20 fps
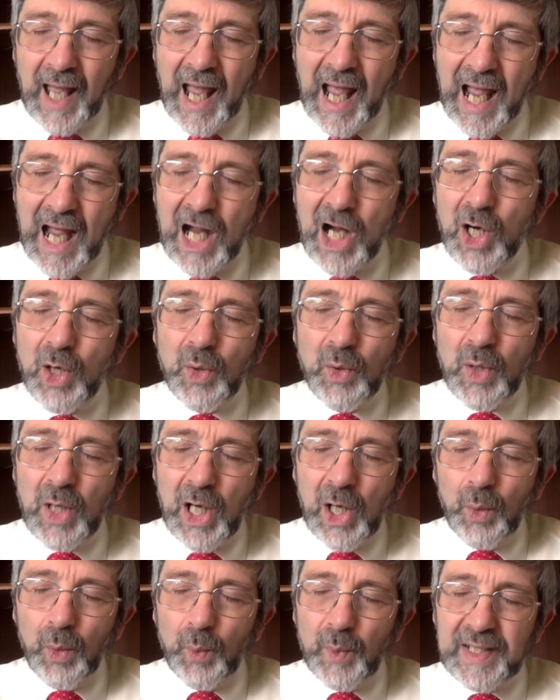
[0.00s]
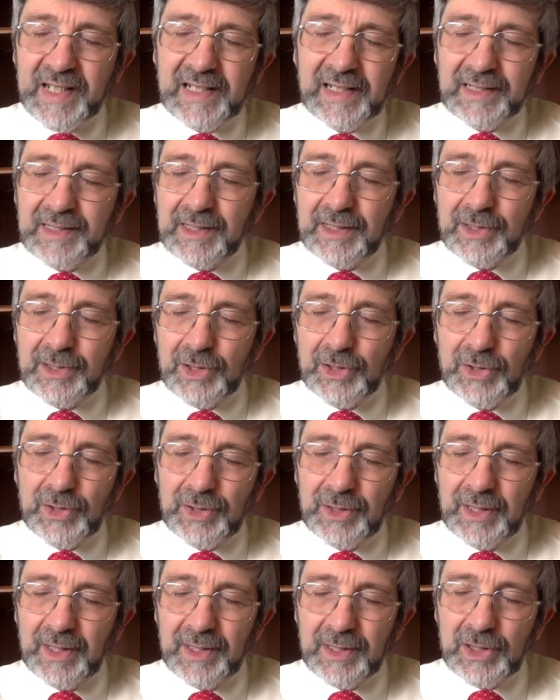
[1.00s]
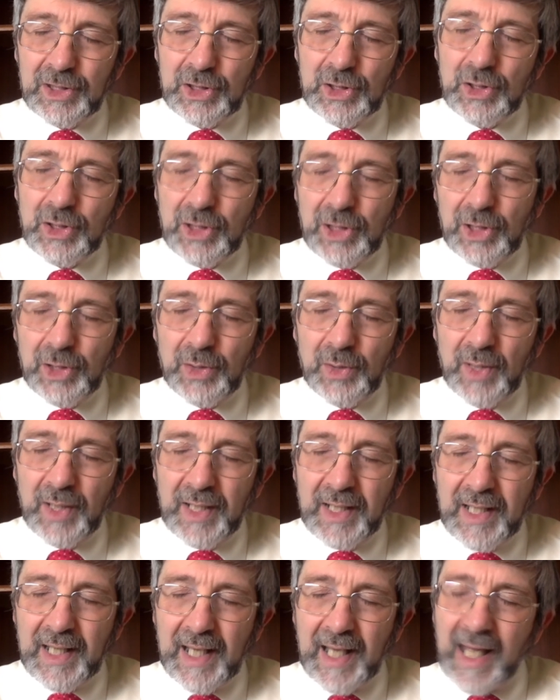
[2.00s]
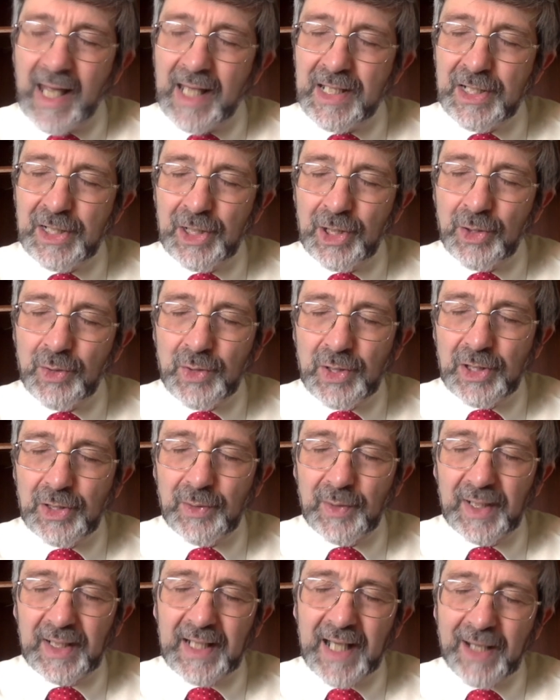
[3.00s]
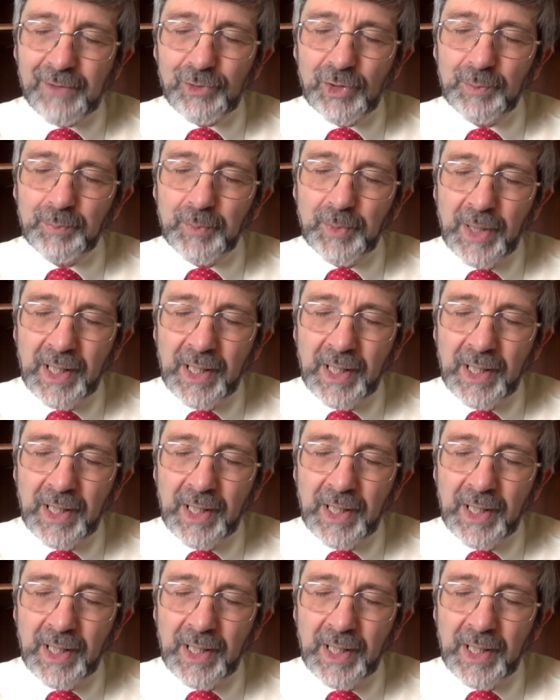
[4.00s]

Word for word: how we can turn to you and know you and have a